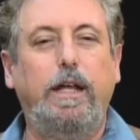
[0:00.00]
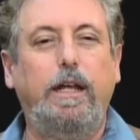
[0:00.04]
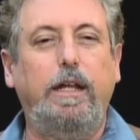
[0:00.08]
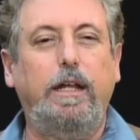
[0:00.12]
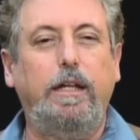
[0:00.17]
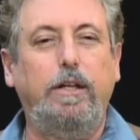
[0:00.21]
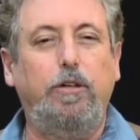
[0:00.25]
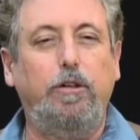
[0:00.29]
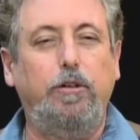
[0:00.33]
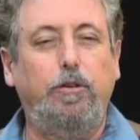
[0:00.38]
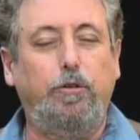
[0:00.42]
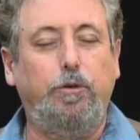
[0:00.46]

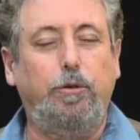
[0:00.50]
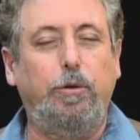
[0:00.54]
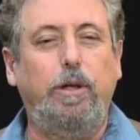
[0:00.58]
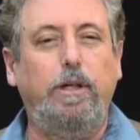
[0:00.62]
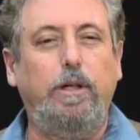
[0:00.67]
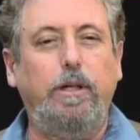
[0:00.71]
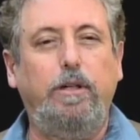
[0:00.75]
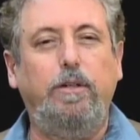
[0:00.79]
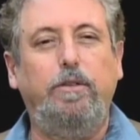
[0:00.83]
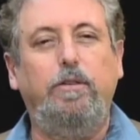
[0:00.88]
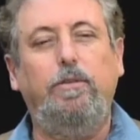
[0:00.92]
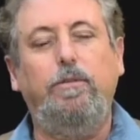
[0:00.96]
getting into
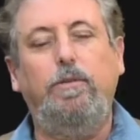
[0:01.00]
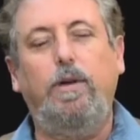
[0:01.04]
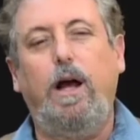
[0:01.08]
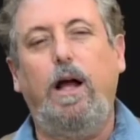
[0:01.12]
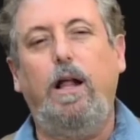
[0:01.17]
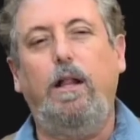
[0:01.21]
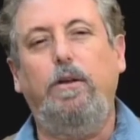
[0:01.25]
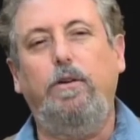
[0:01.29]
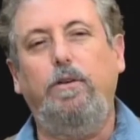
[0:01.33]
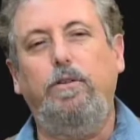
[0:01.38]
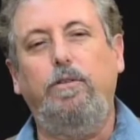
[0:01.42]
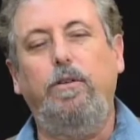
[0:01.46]
trillions of
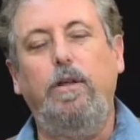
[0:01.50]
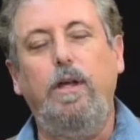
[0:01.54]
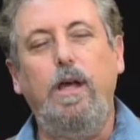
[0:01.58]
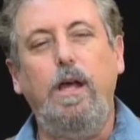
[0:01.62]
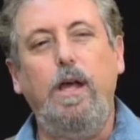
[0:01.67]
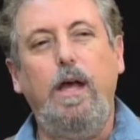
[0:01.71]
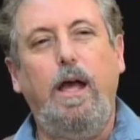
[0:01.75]
dollars,